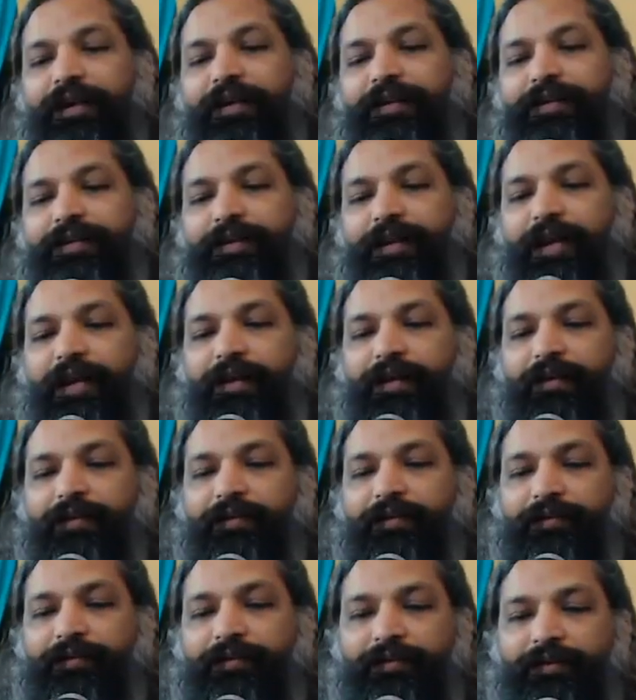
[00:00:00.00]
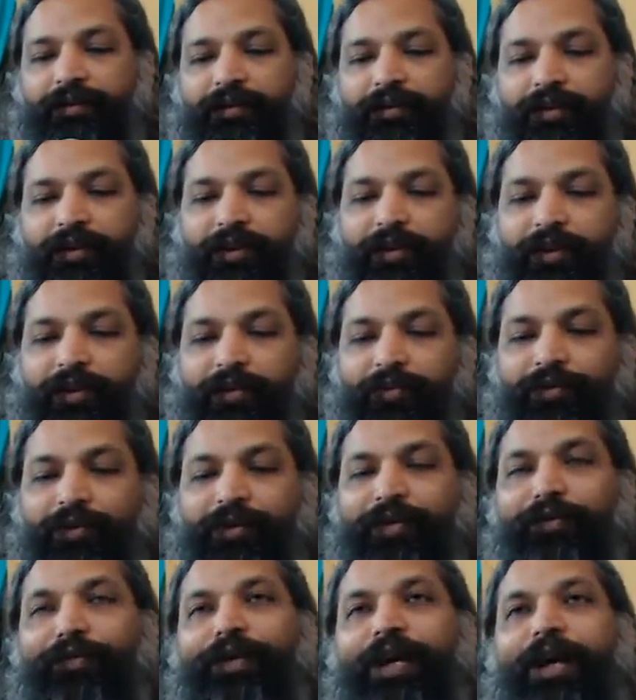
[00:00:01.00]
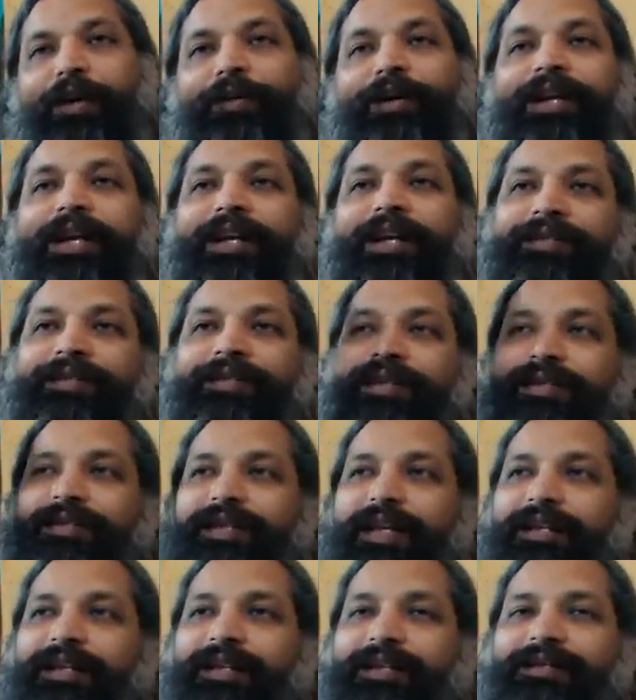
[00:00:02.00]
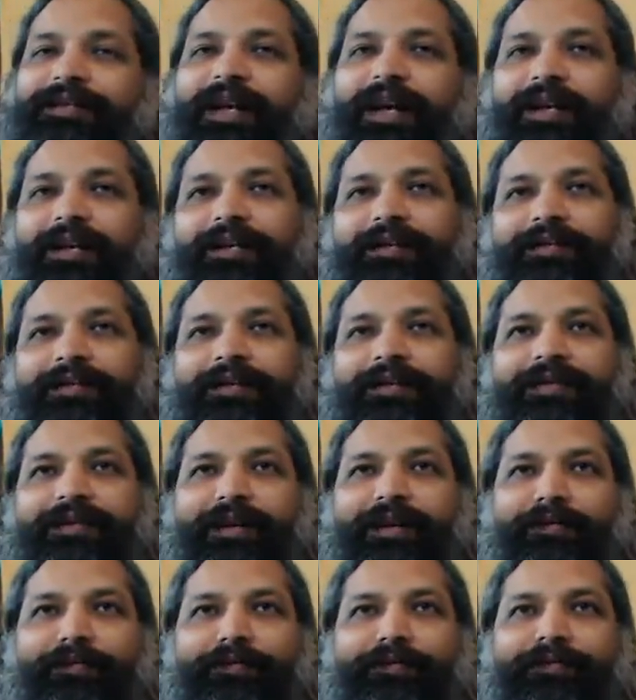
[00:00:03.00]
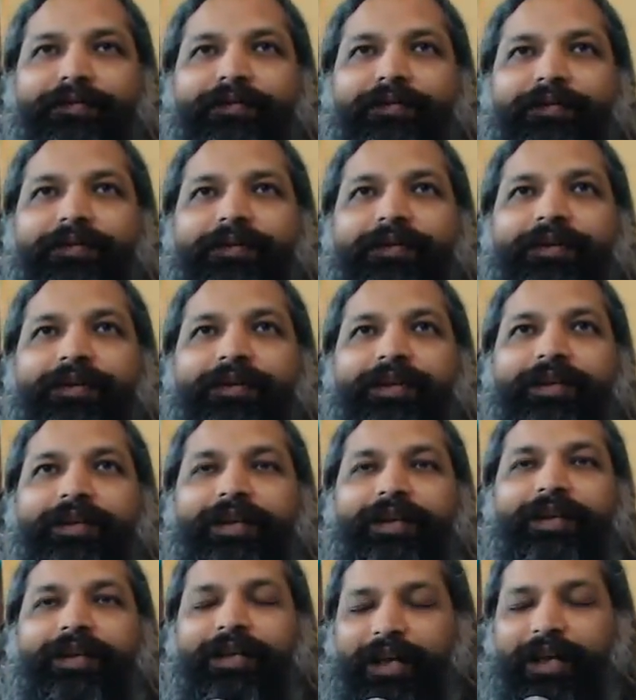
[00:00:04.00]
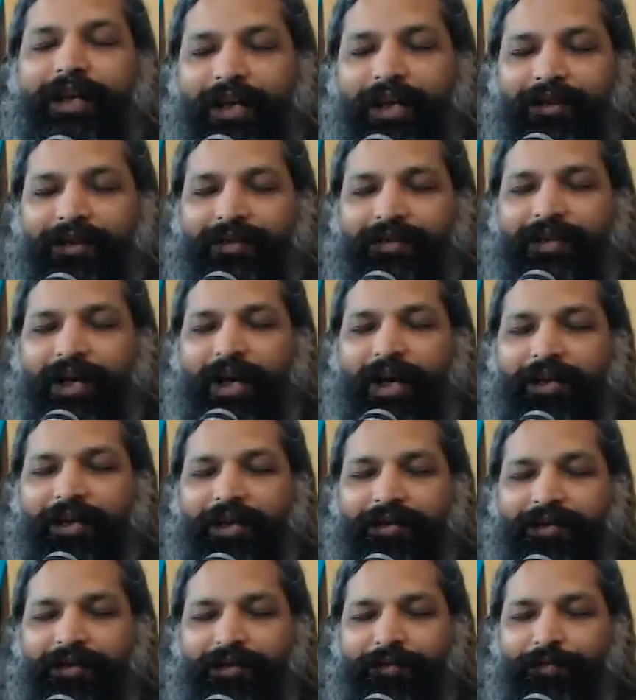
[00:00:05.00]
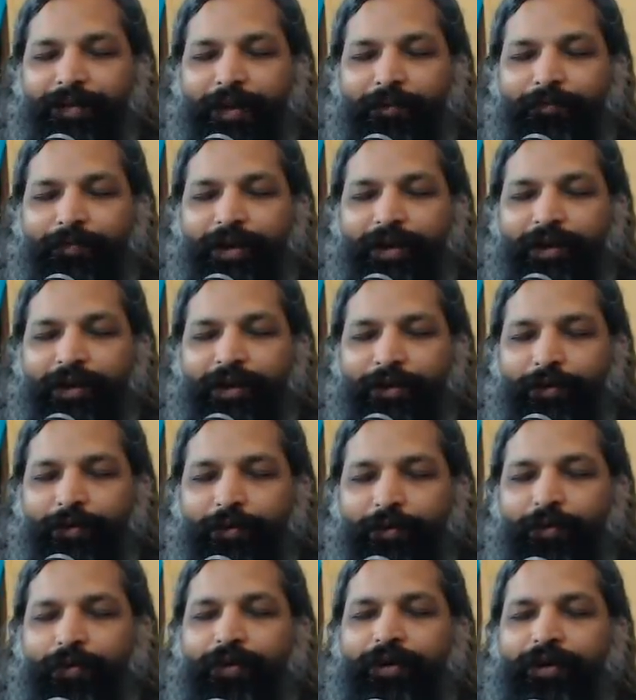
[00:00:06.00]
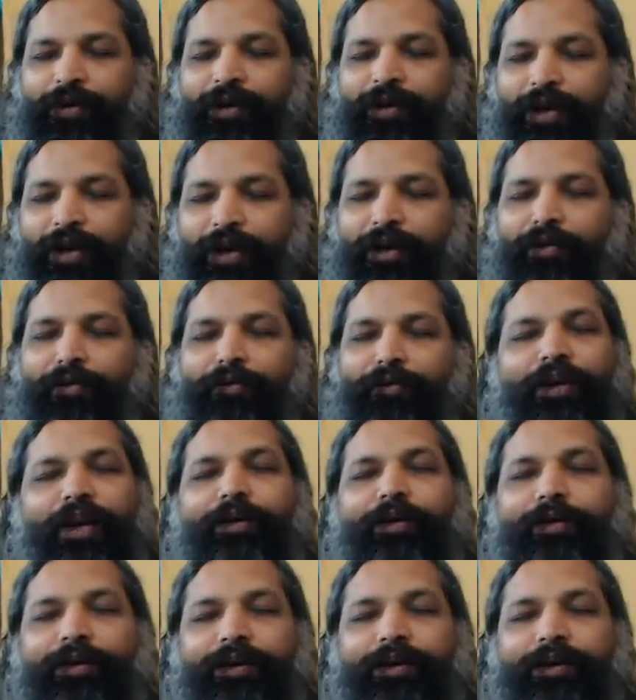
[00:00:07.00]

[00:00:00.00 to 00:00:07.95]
silence. So the flower exists in the silence itself. In the silence, Brahman knew, flower,